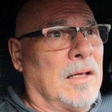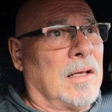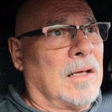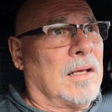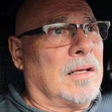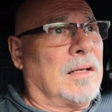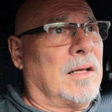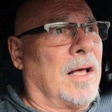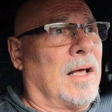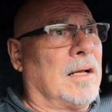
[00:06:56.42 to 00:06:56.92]

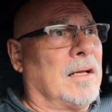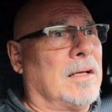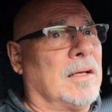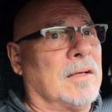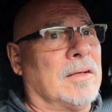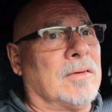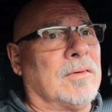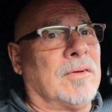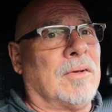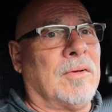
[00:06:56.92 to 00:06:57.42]
and that
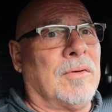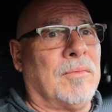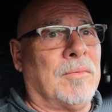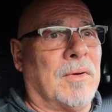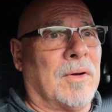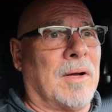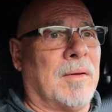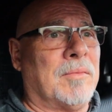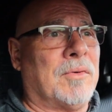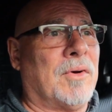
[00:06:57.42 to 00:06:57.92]
is
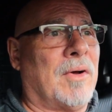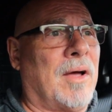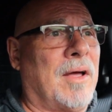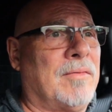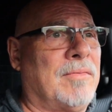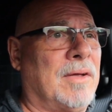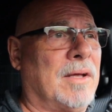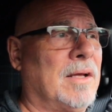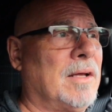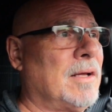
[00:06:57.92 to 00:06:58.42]
when I'm
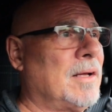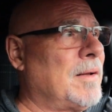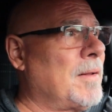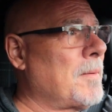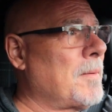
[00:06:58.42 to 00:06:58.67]
driving